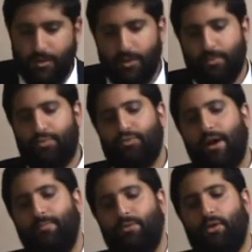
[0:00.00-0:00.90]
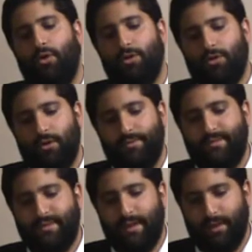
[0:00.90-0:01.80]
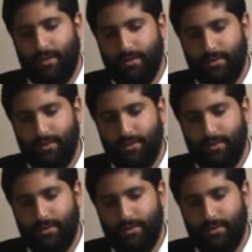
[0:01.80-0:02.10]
the proper order of study.